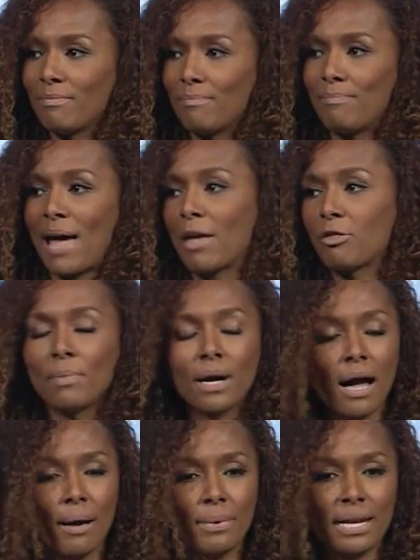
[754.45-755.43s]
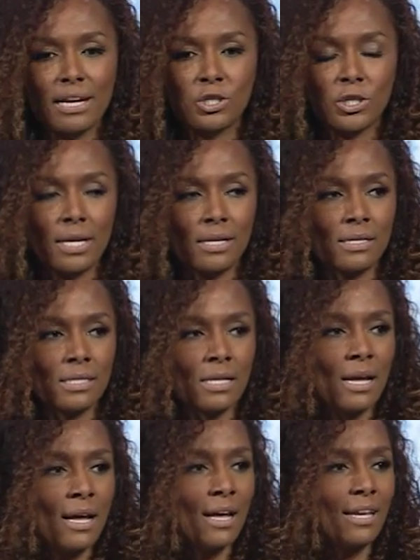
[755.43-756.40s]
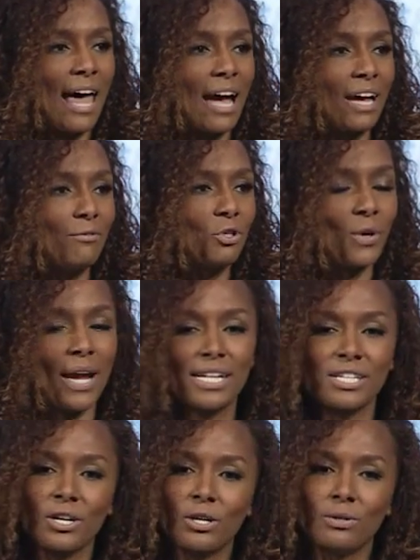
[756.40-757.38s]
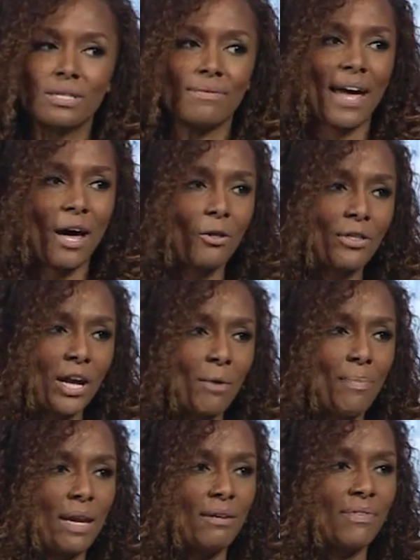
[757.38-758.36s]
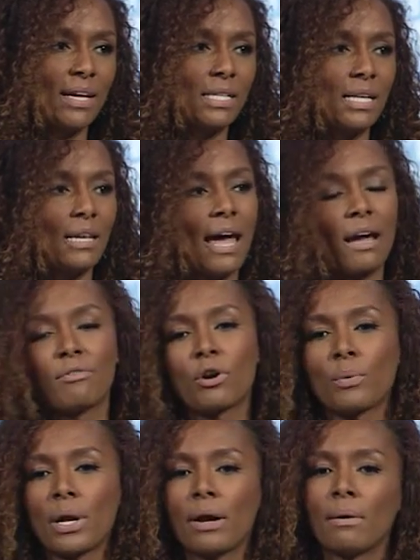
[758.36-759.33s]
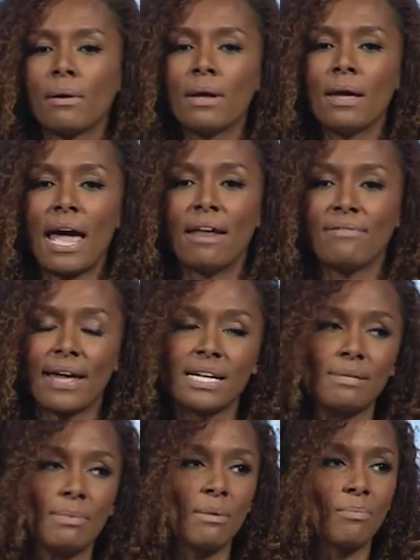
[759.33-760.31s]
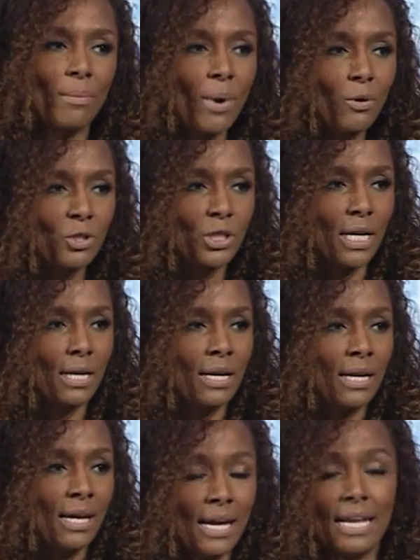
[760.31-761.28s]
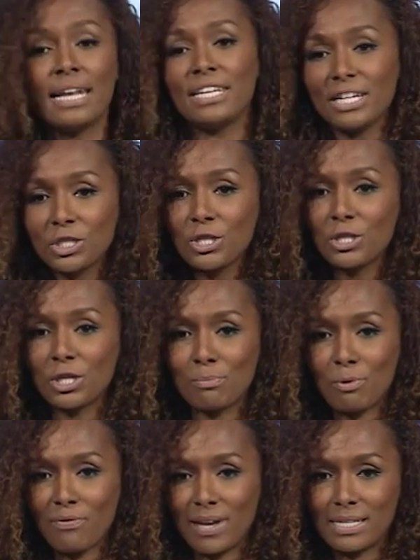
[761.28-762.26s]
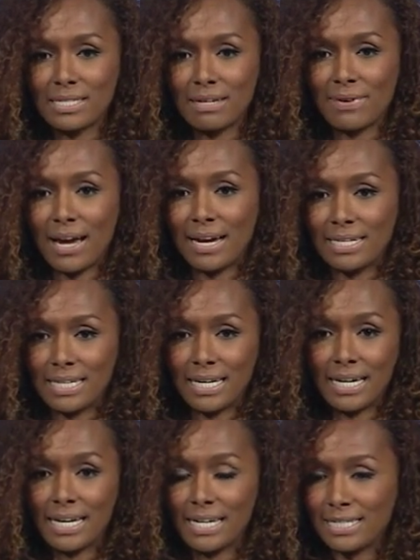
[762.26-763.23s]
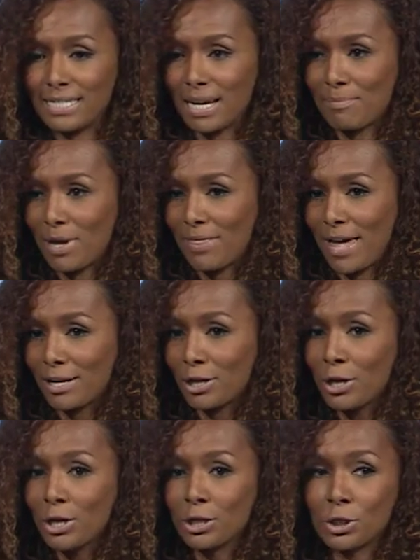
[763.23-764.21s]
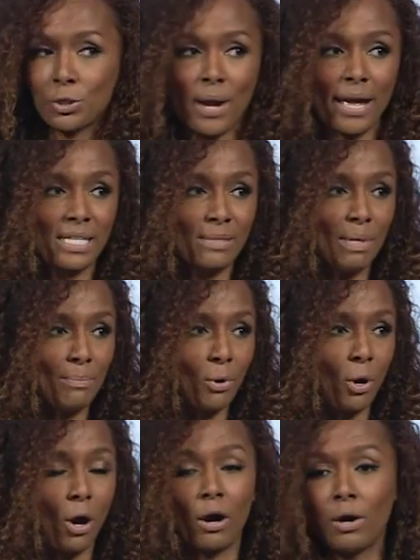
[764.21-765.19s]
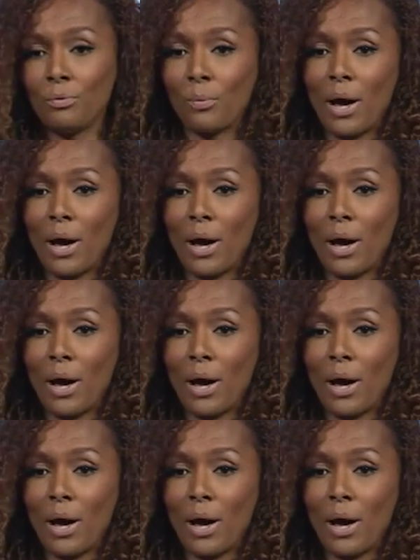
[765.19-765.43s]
bathroom accommodations, lack of trans-inclusive healthcare benefits, and lack of career advancement and promotion, in addition to the pervasive idea and stigma that trans people are